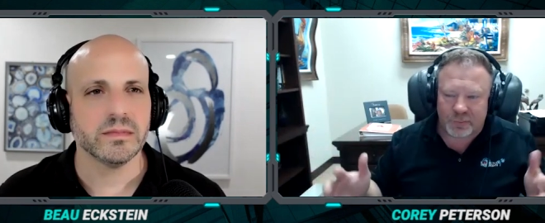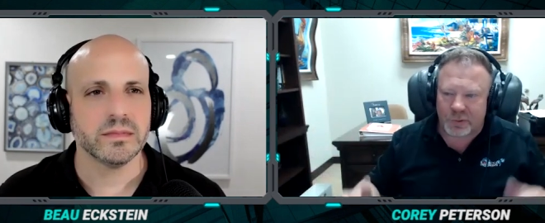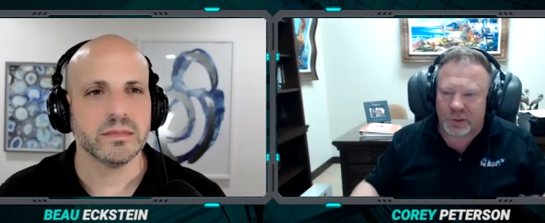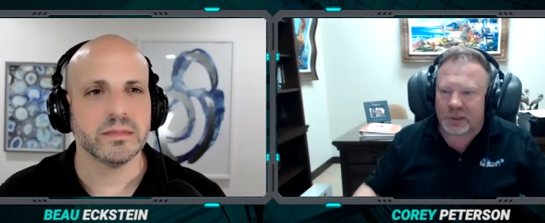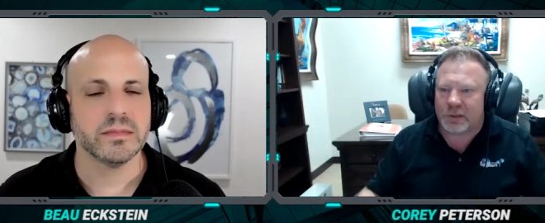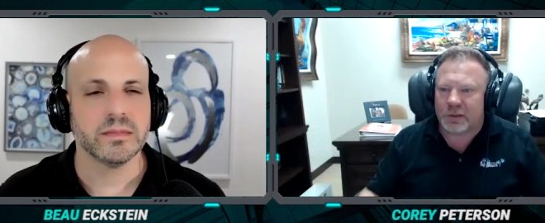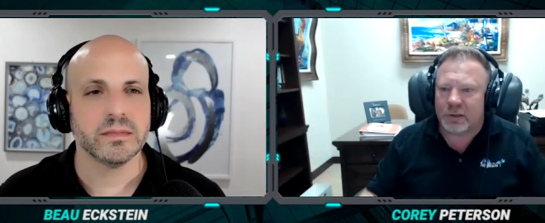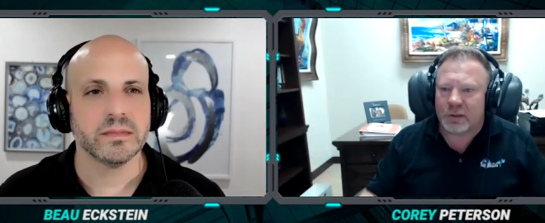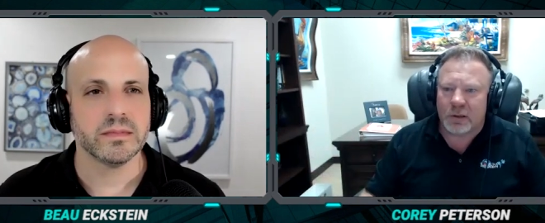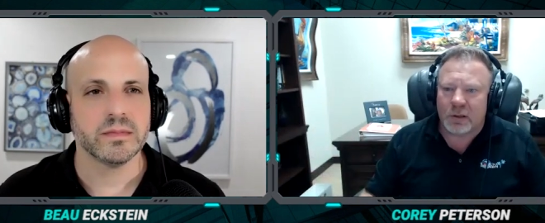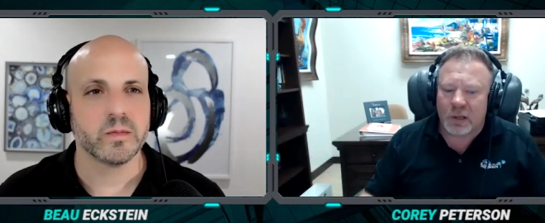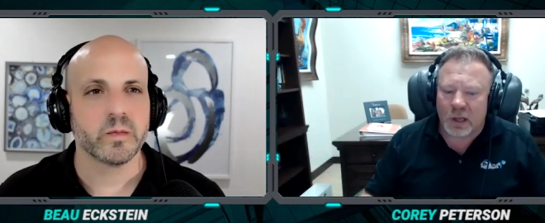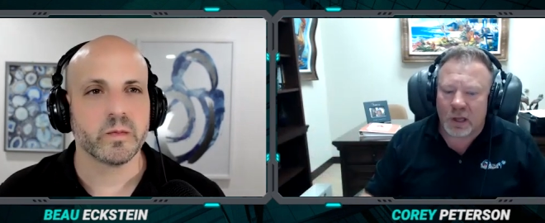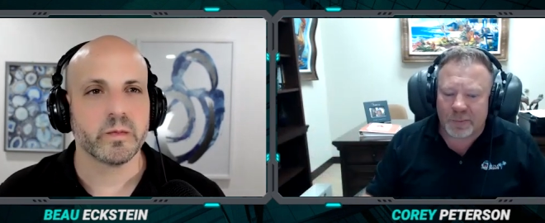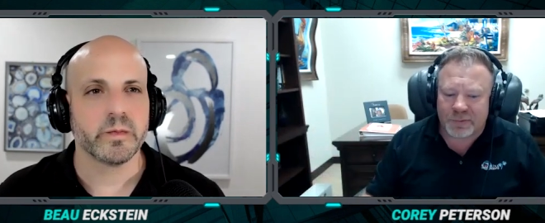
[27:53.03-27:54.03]
Speaker 1: but
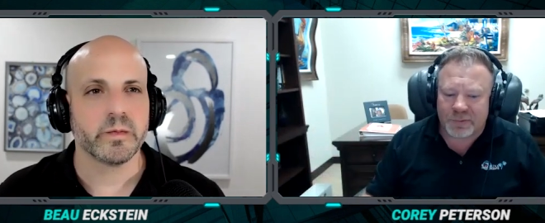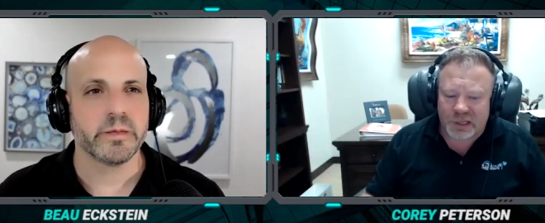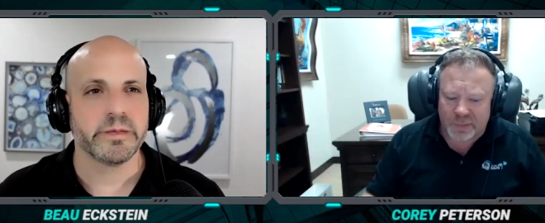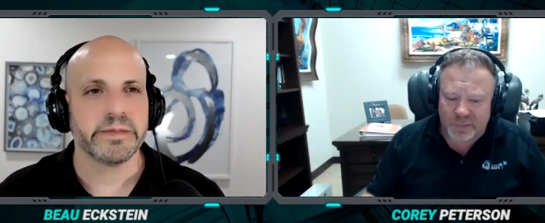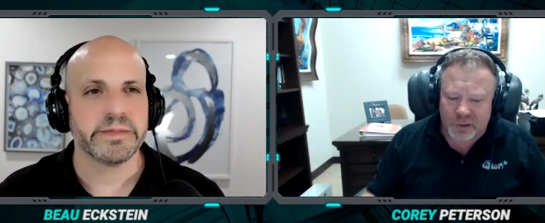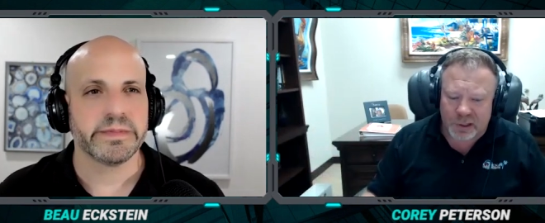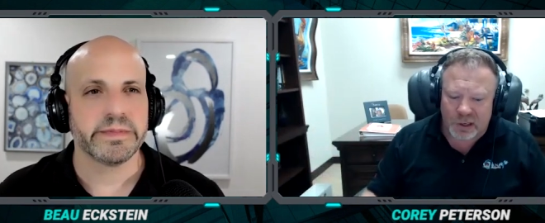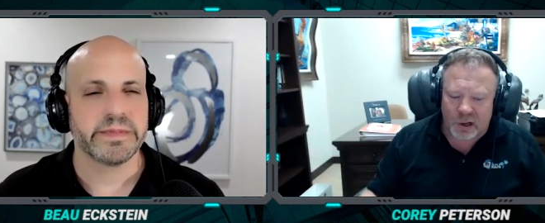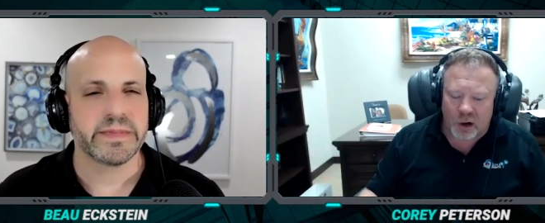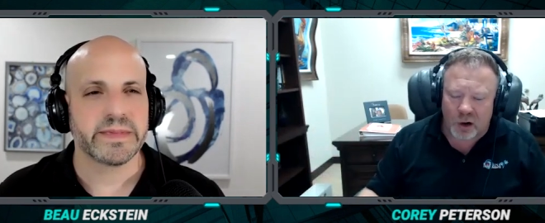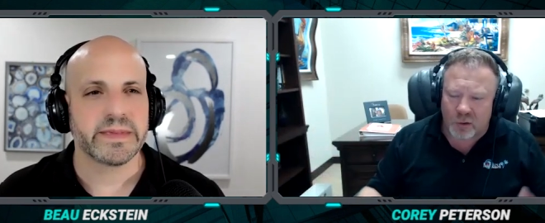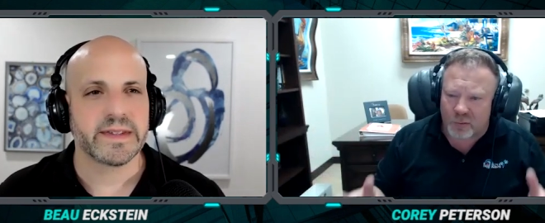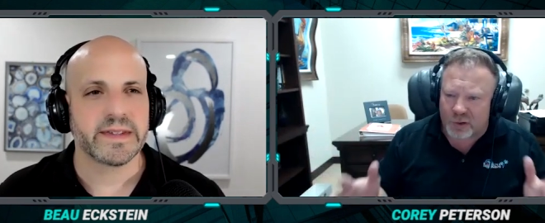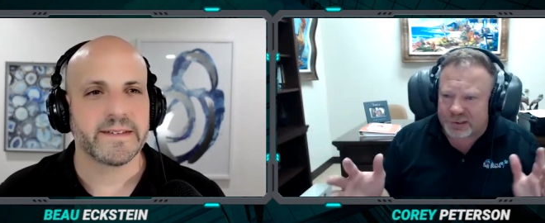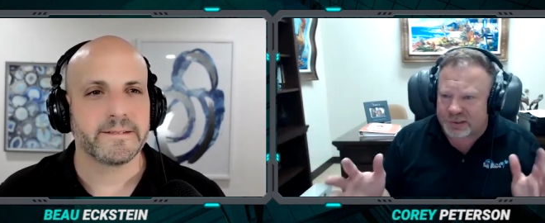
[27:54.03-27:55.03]
uh, typically,
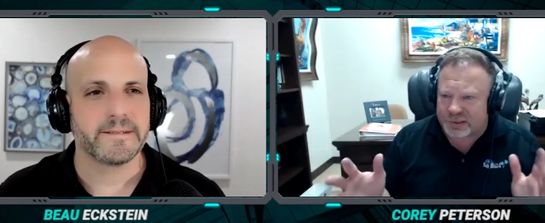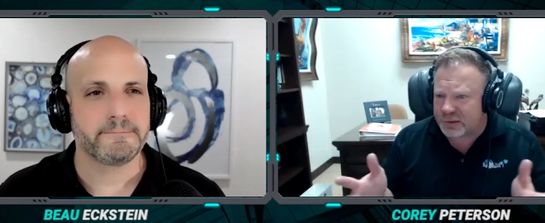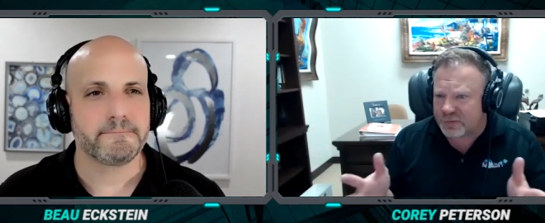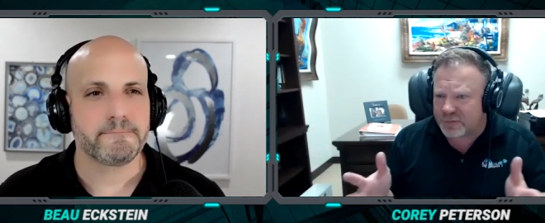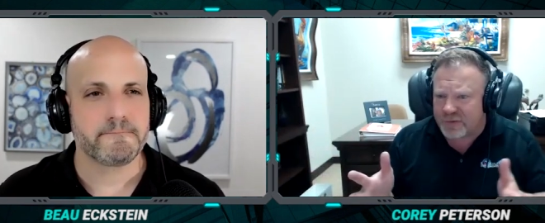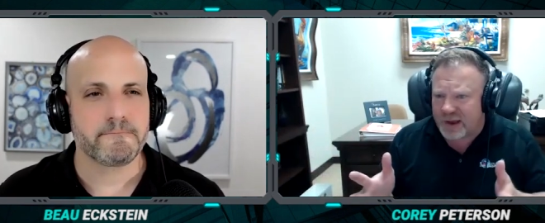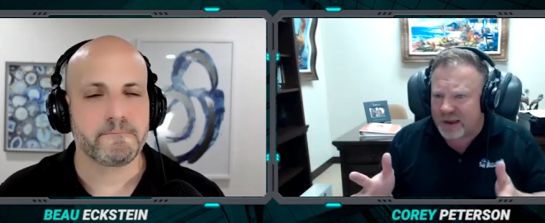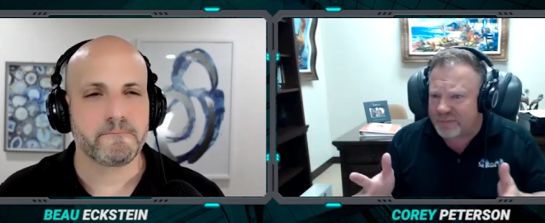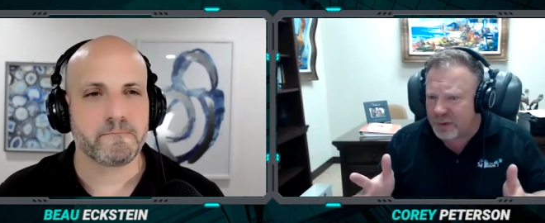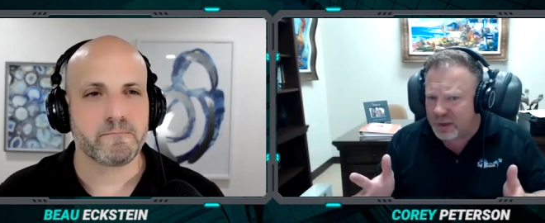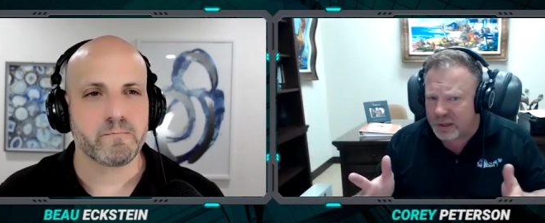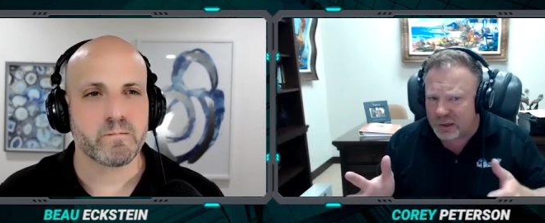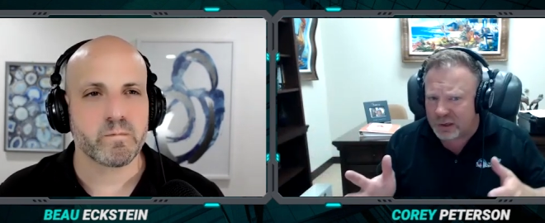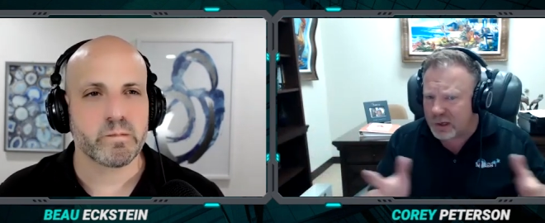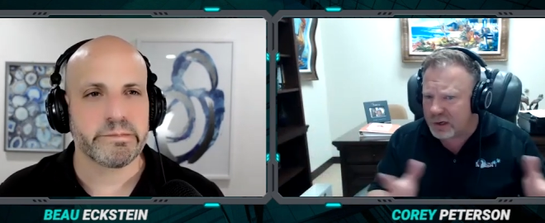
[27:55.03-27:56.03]
our races are 5
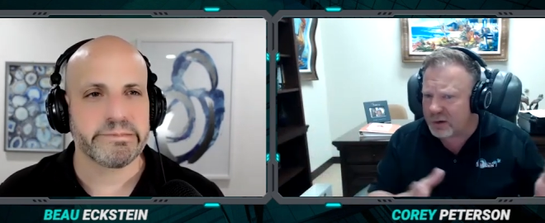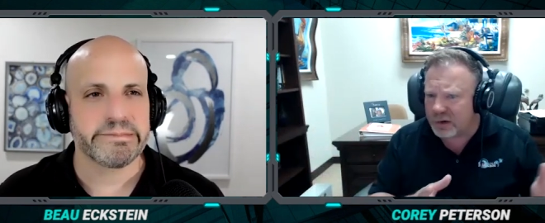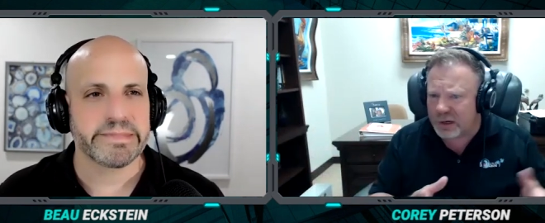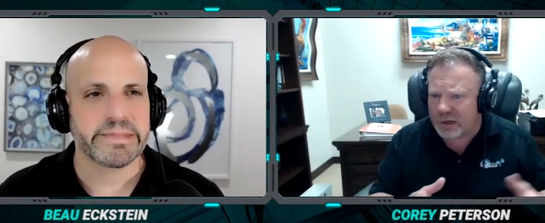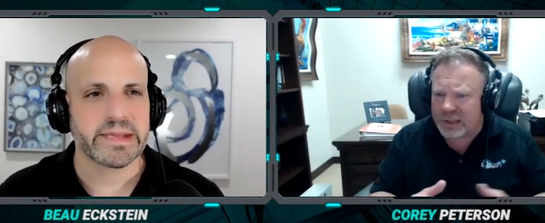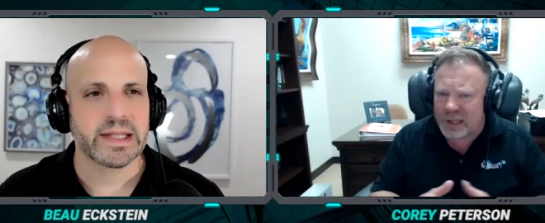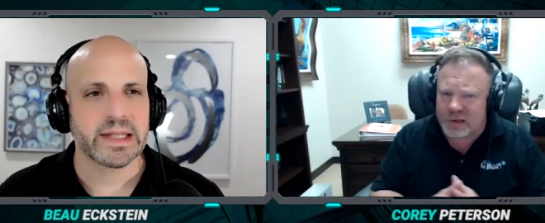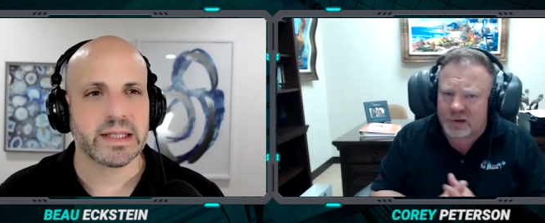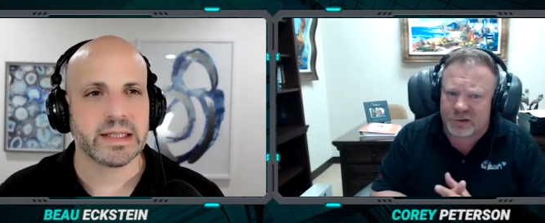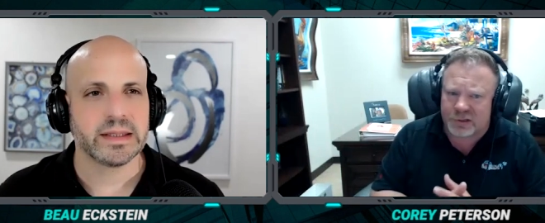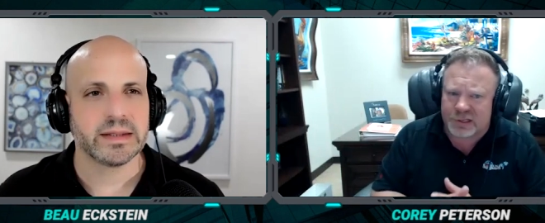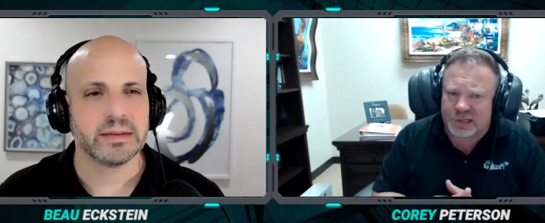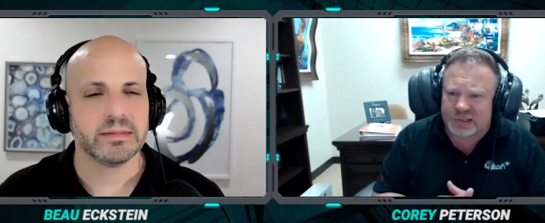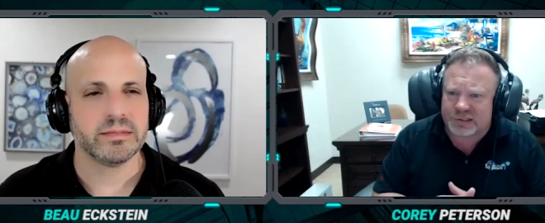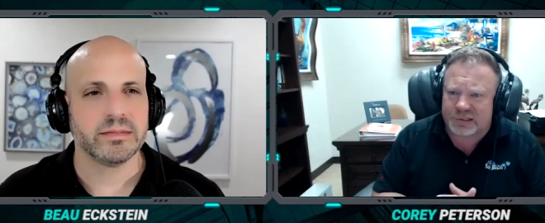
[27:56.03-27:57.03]
million and under, and that
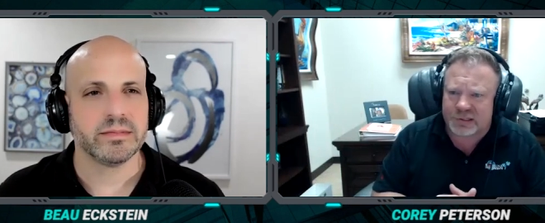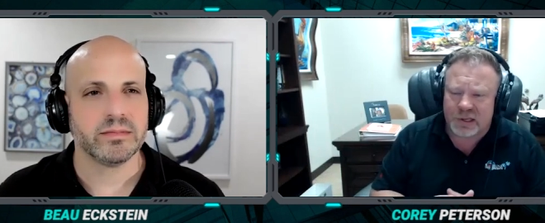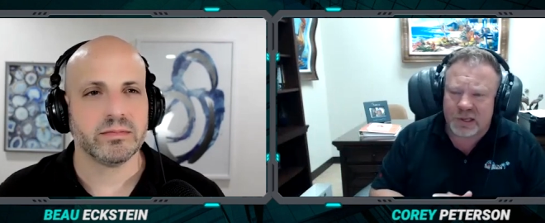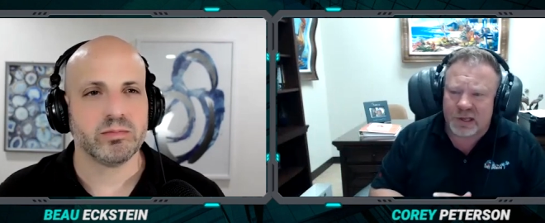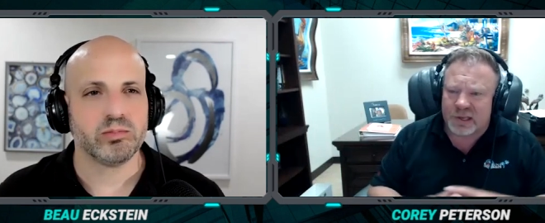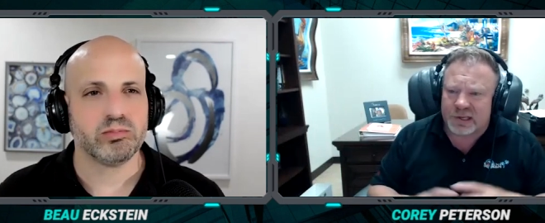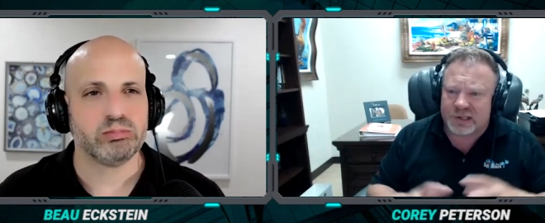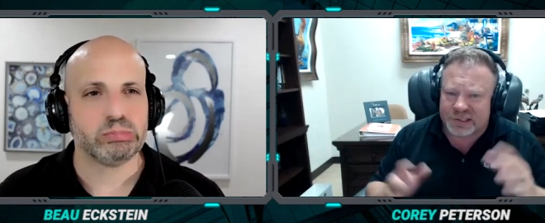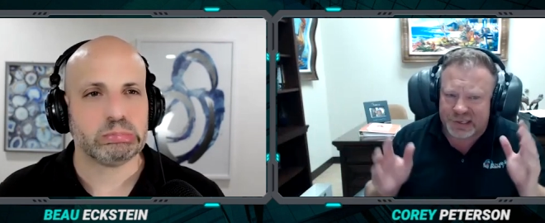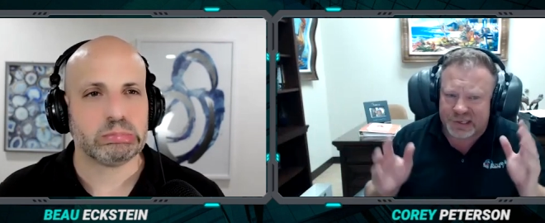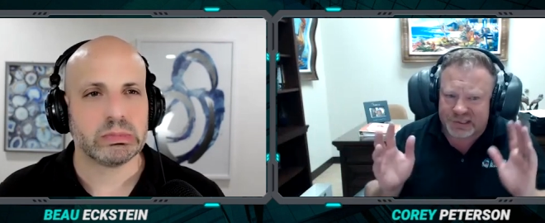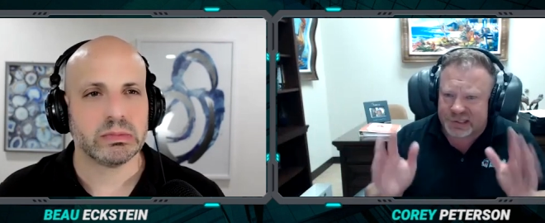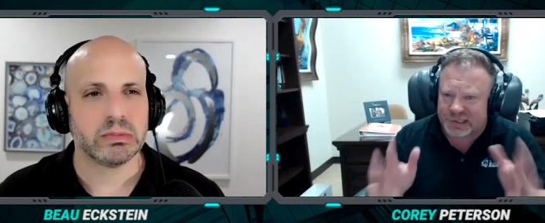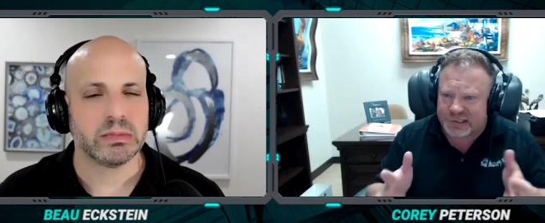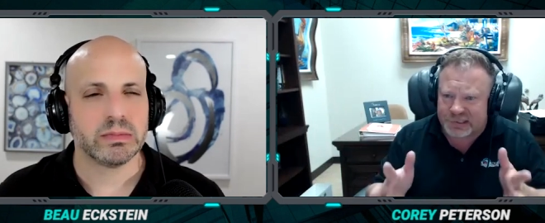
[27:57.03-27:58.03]
usually gets
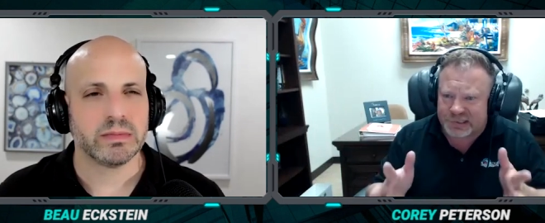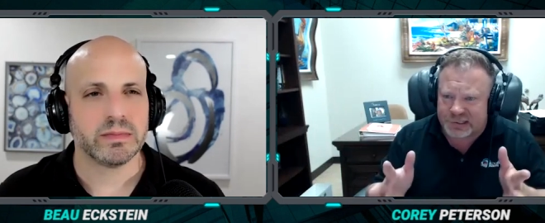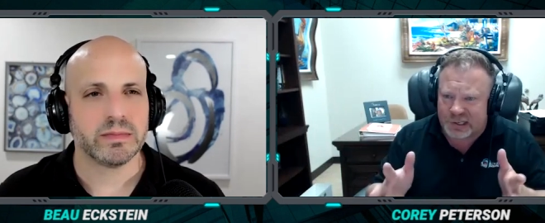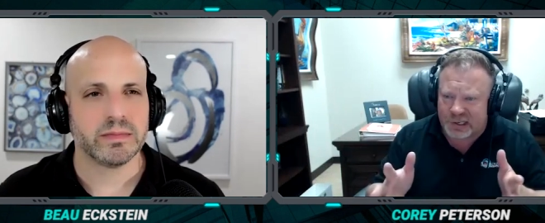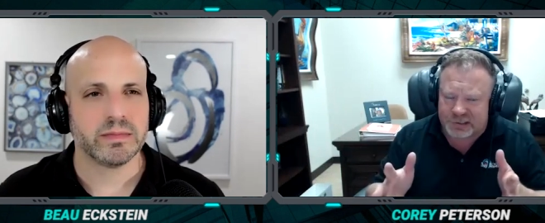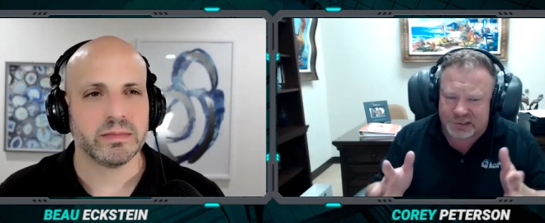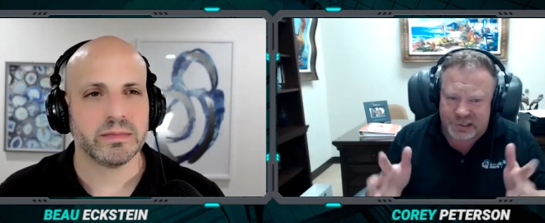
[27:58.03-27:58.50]
six and uh,